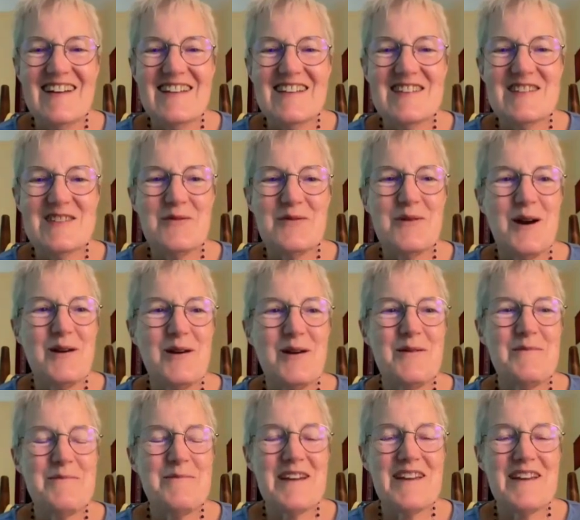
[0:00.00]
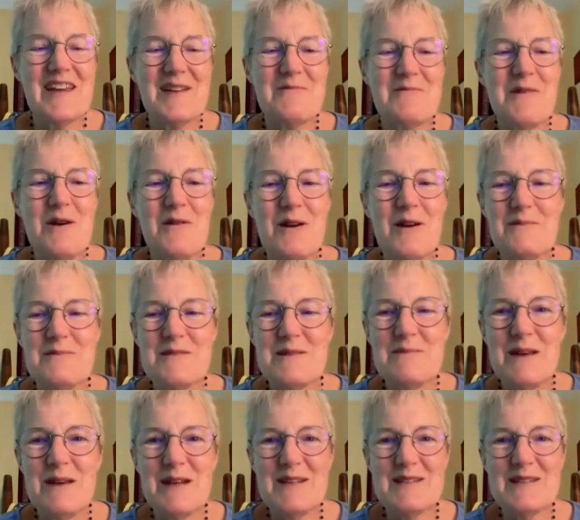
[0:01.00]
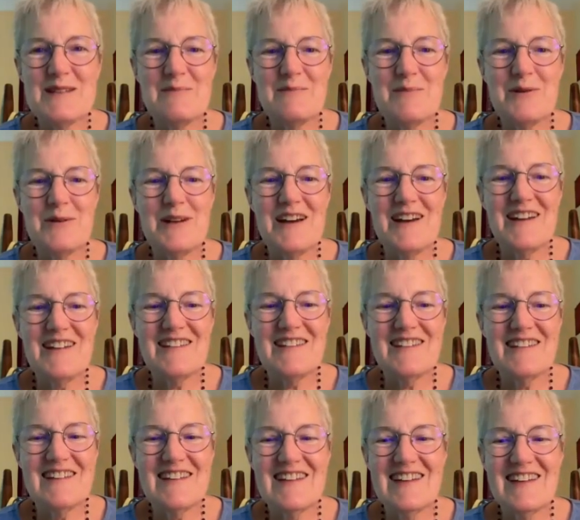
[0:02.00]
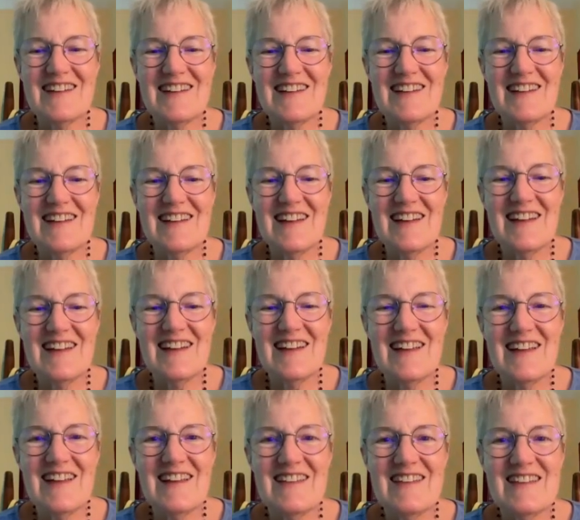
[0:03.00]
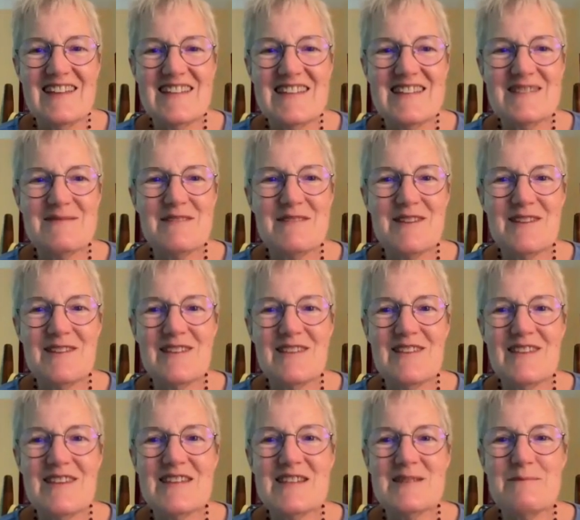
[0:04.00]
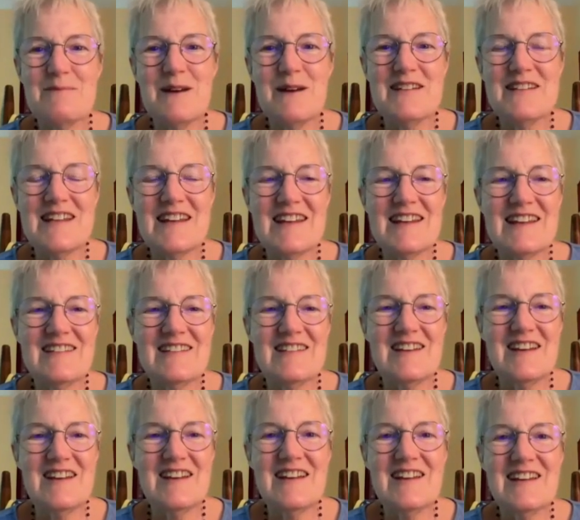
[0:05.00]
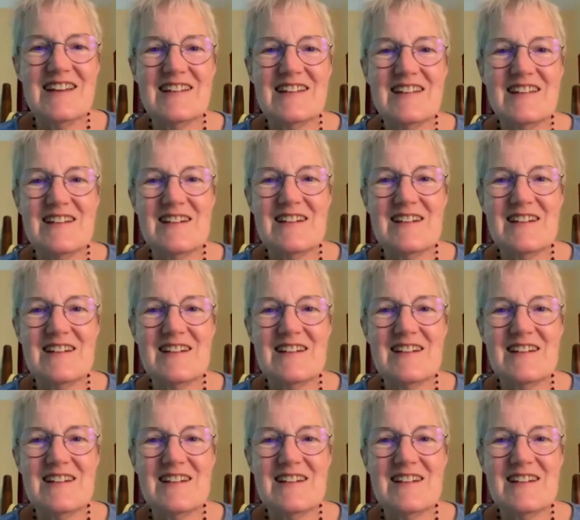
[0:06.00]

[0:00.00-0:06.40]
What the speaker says: So again, welcome to Medicine Buddha. This Monday night